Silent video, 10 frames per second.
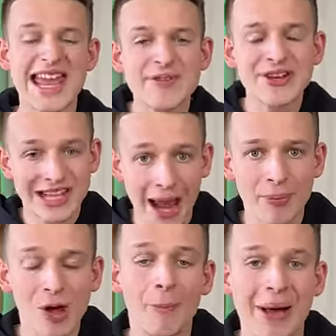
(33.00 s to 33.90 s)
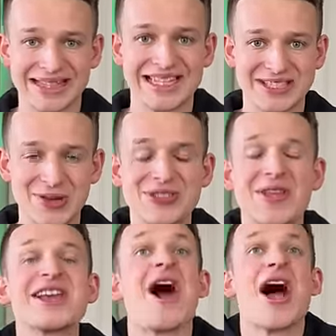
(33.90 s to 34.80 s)
Even Gabriel
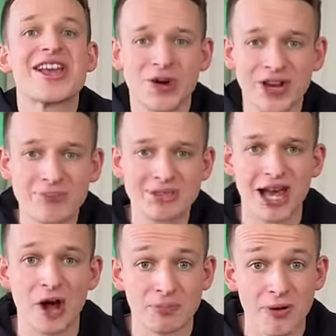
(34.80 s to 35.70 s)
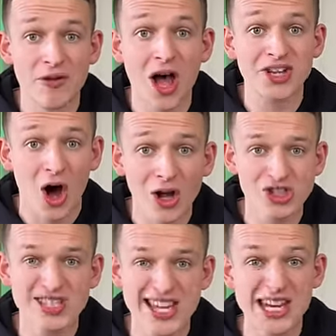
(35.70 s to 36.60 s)
Batistuta, the icon himself, preferred
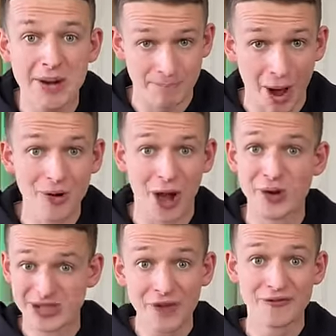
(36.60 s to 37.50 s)
Argentinian polo to